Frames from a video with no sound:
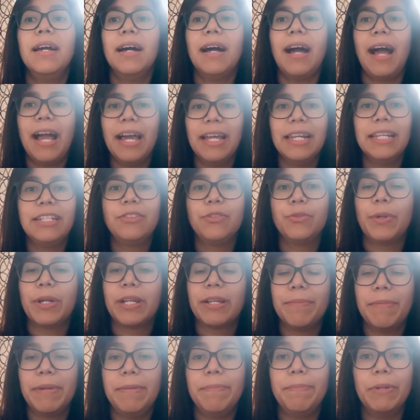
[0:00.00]
I like to
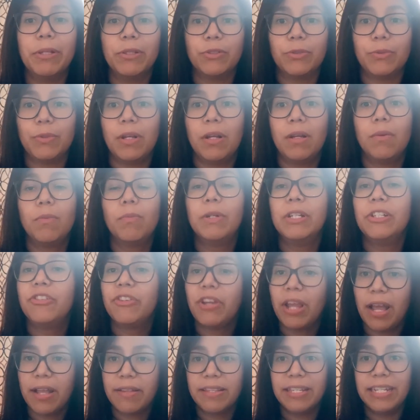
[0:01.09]
recommend Builderall, which
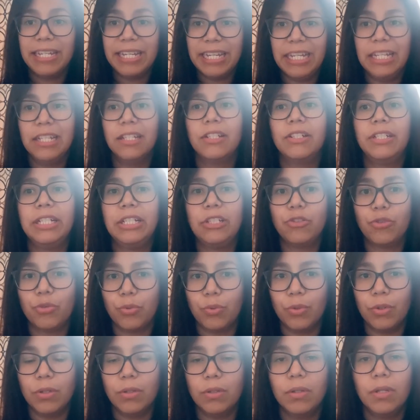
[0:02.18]
has an e-learning
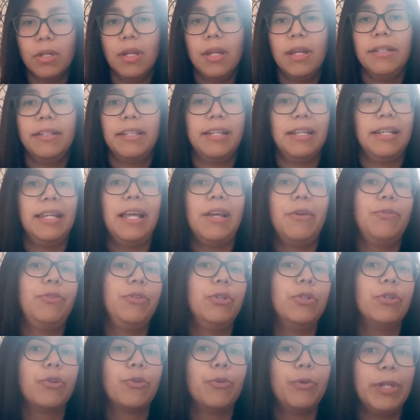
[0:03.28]
tool that allows
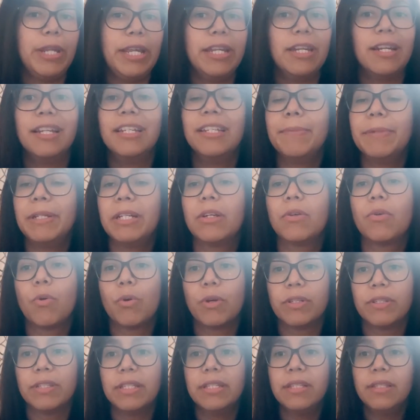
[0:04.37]
you to create unlimited
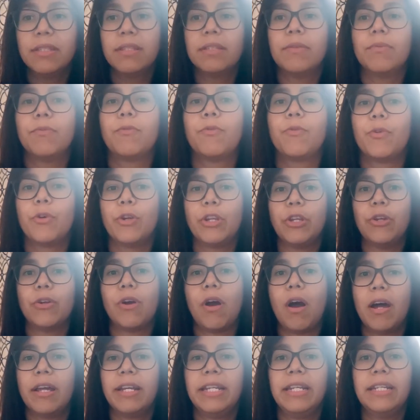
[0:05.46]
courses for your
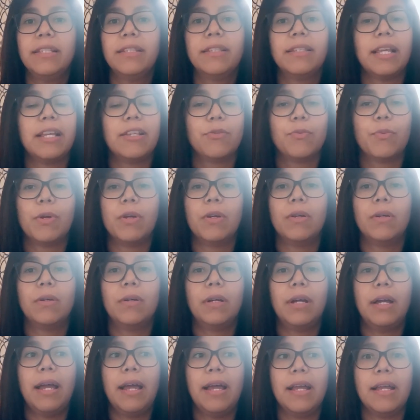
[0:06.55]
audience, as
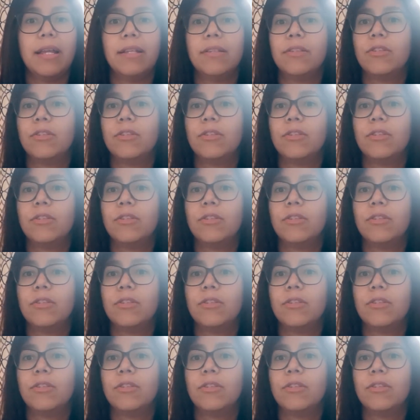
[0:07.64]
well as